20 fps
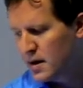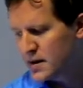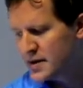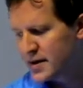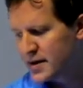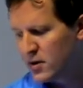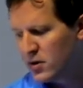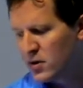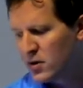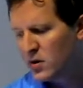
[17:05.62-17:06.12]

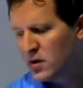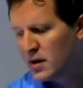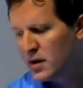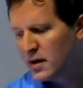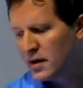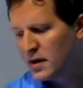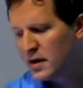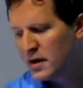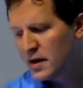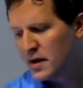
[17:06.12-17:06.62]
So
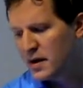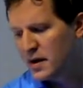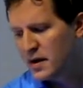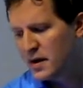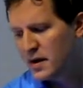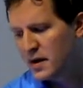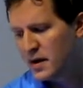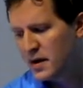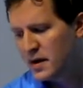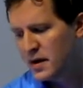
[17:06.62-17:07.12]

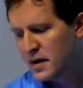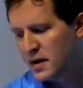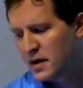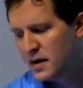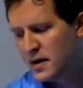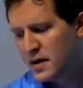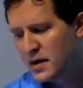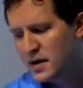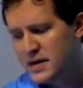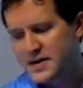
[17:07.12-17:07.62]

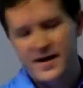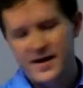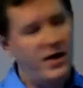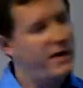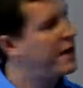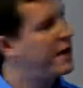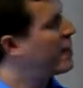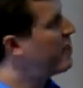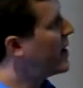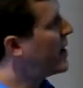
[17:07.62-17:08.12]

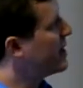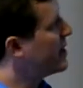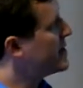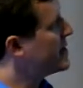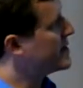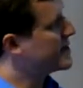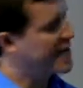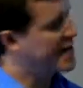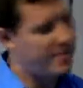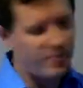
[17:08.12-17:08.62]
scary thing about
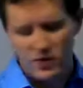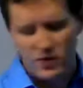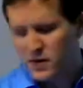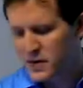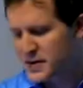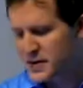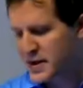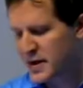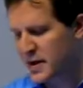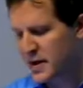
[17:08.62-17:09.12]
these
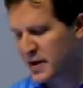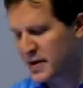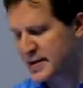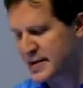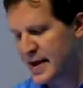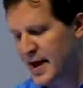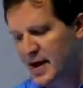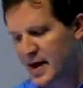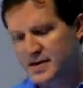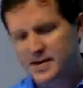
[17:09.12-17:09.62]
examples
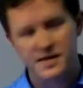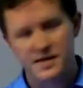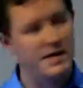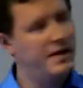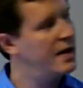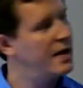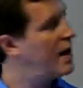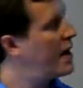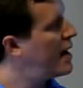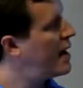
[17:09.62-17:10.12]
is that
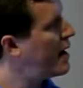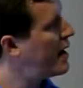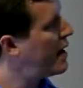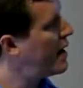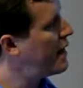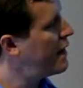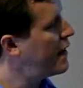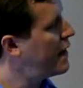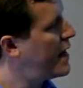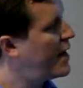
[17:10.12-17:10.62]

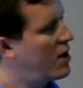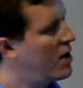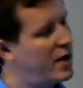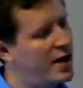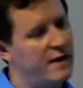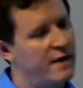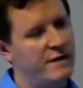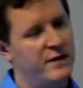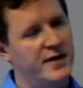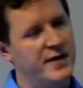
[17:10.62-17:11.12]
uh, they all
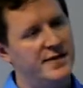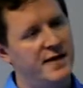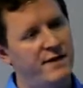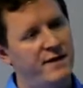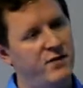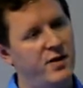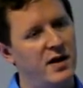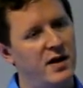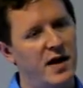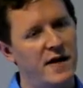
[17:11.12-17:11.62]
have free
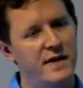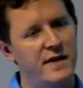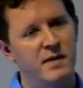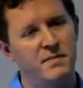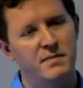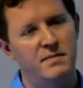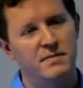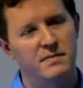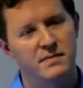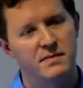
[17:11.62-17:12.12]
software on
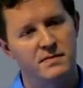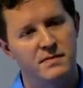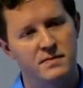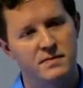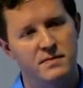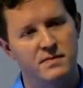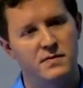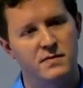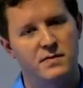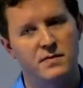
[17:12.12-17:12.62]
them.
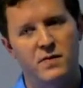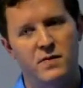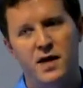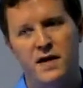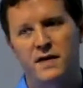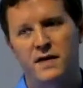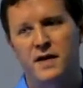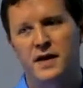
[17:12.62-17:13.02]
Right?